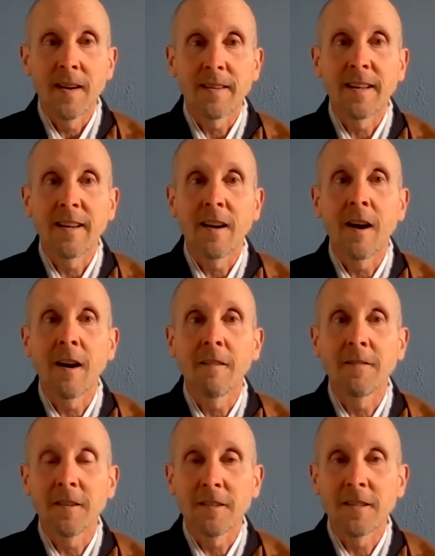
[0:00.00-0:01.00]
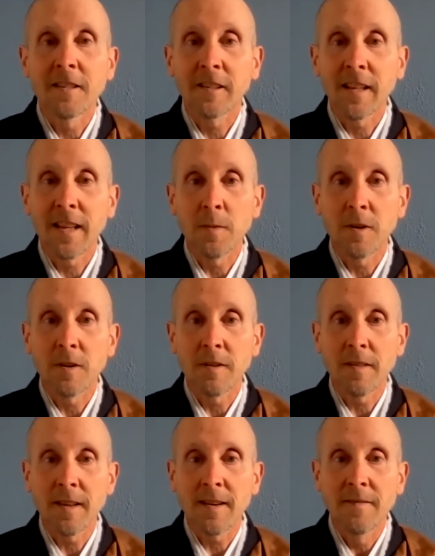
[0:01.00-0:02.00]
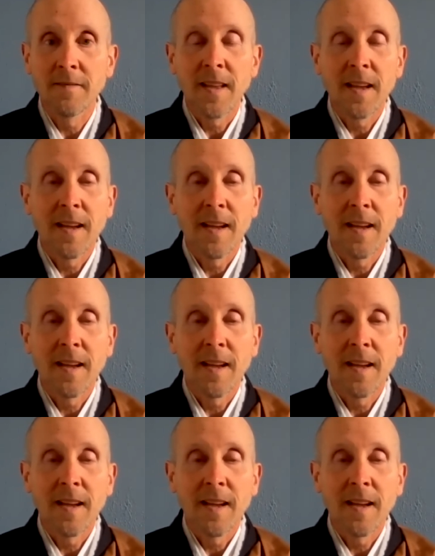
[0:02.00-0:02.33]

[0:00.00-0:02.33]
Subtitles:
I can offer a disclaimer that